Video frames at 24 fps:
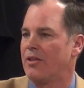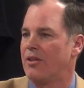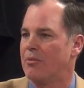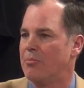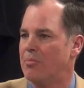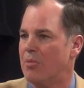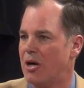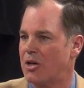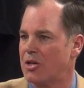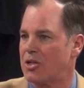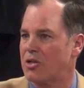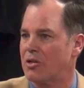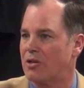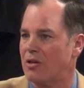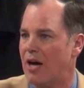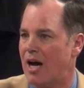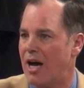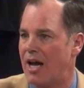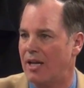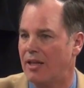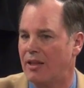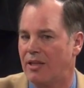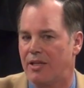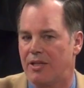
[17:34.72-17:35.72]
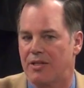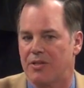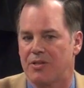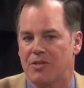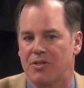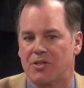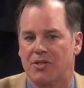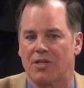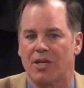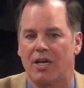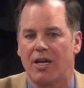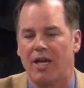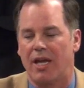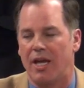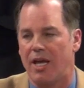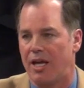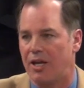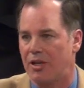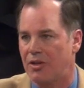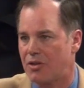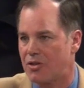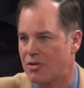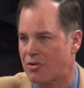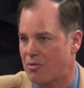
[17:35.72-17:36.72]
the Marshall Islands,
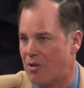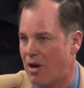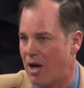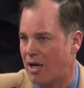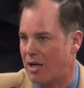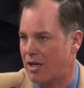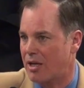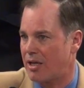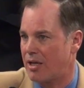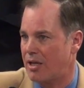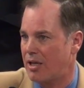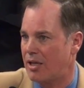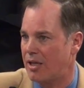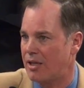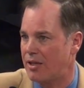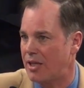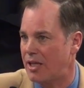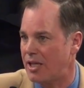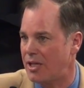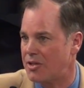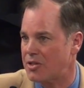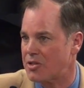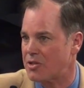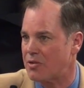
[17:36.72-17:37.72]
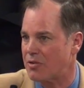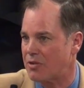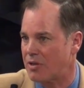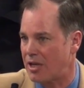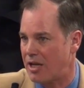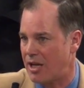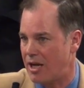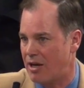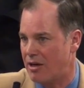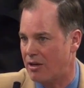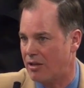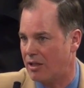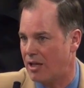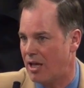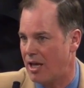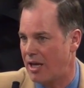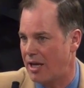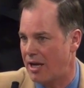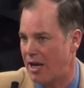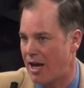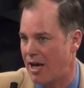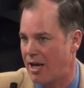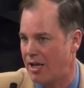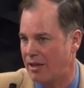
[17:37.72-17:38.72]
and Truk in the Eastern
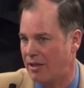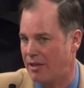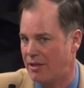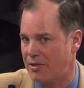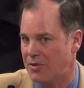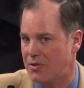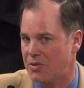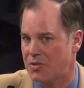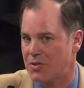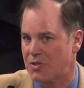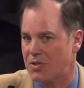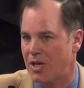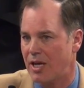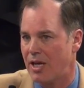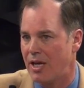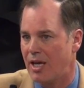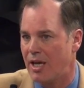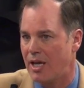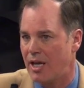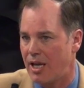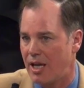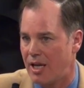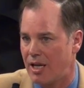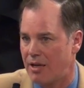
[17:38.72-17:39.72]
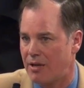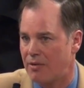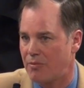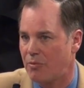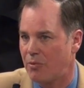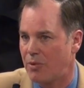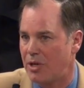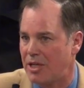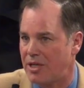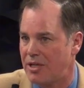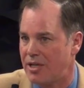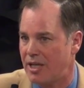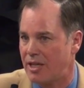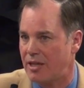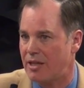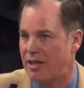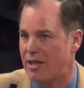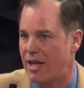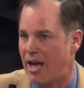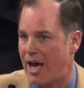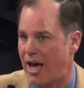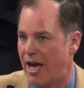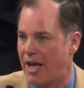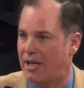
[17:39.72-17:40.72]
Caroline Islands. And we
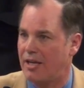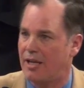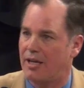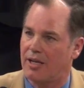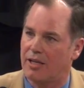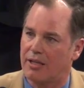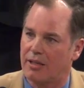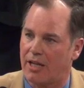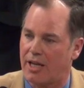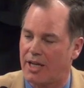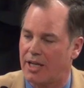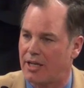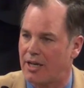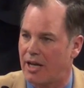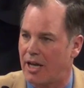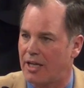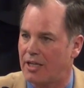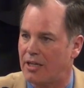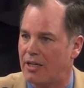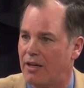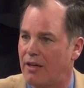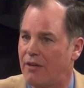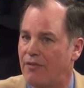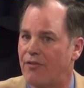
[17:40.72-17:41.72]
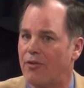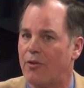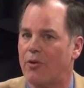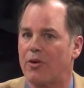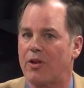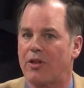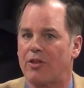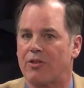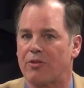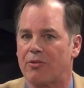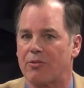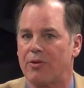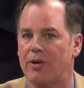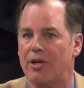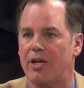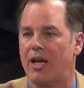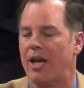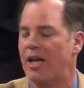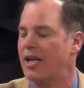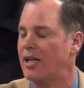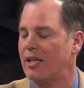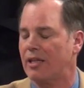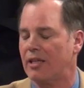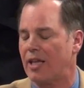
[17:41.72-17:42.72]
did that in late 1943